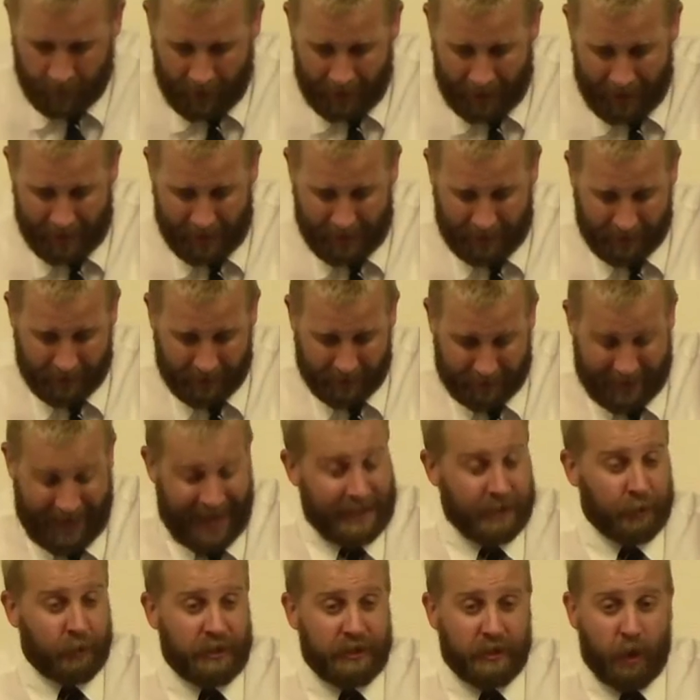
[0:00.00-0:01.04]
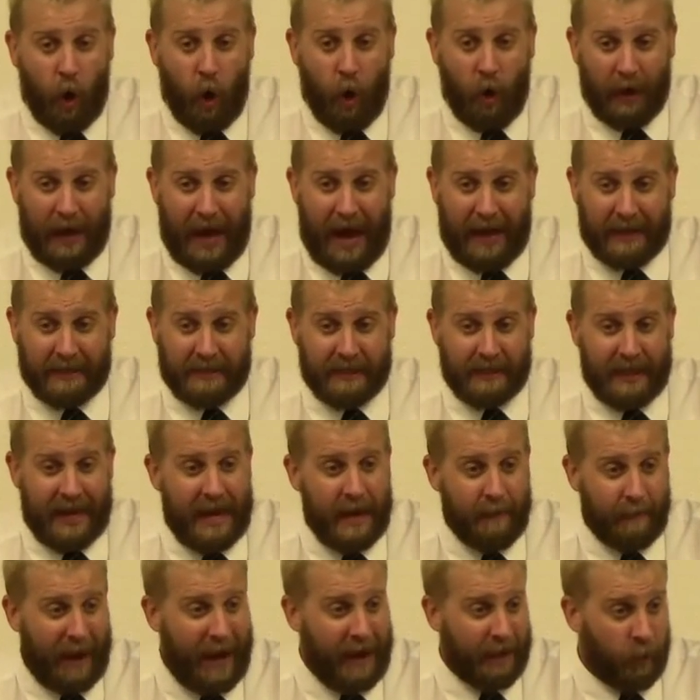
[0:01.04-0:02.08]
And that's what's going on
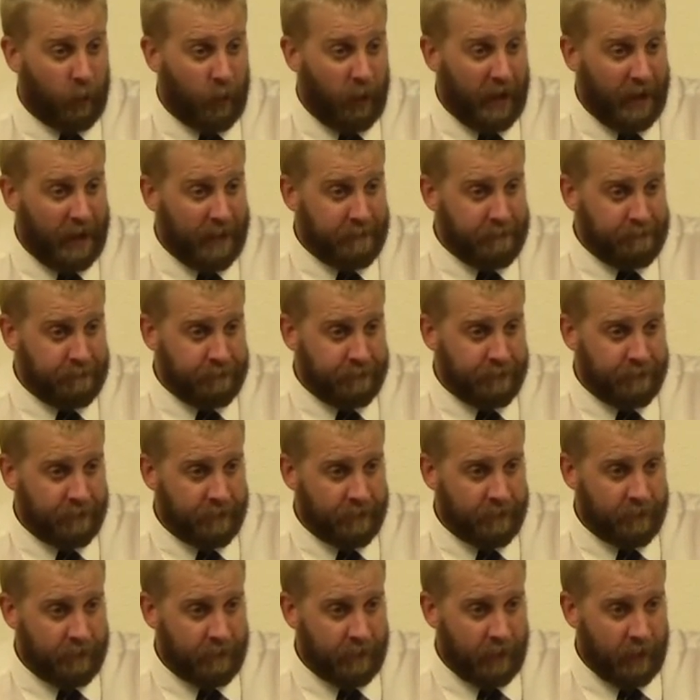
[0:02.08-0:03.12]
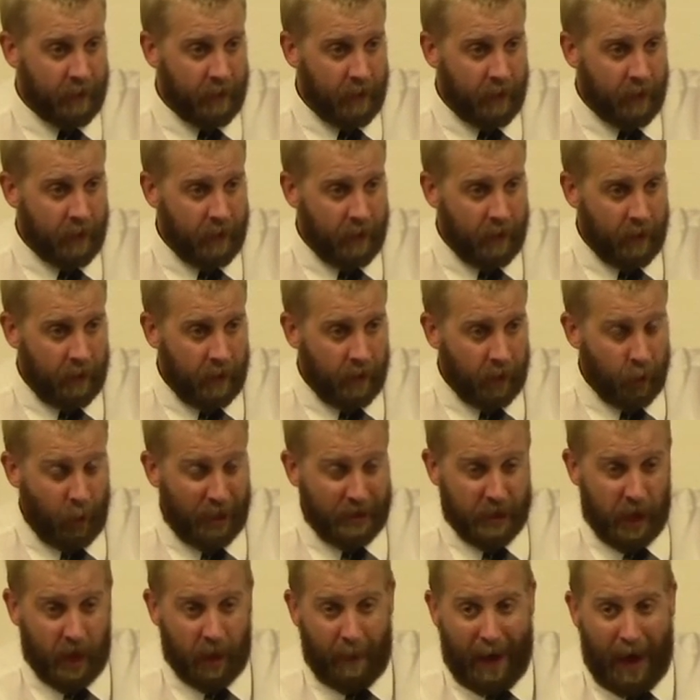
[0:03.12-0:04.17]
today, by the way. You
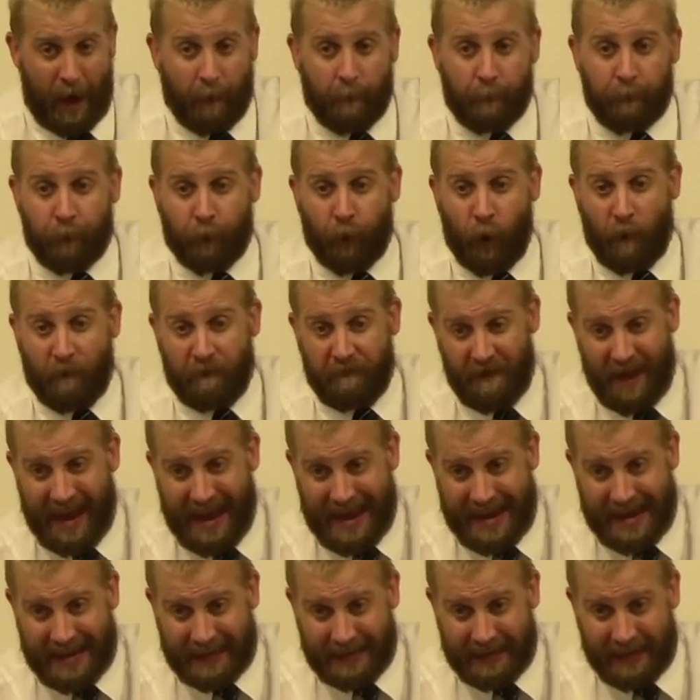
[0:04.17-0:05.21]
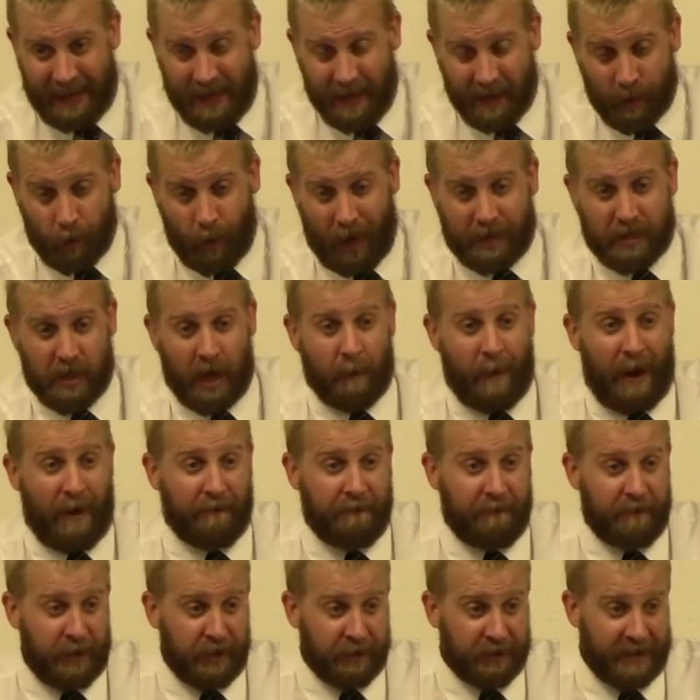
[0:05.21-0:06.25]
want to talk about profane. You want to talk
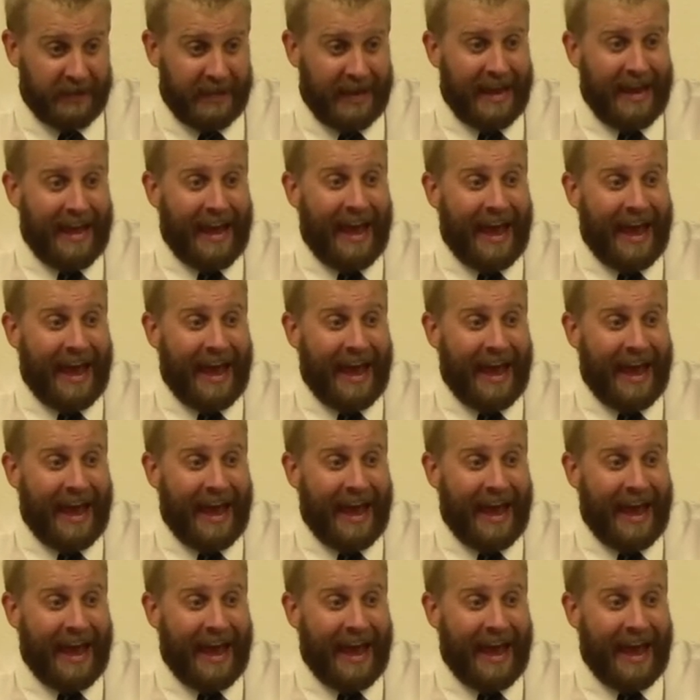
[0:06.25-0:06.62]
about filthy.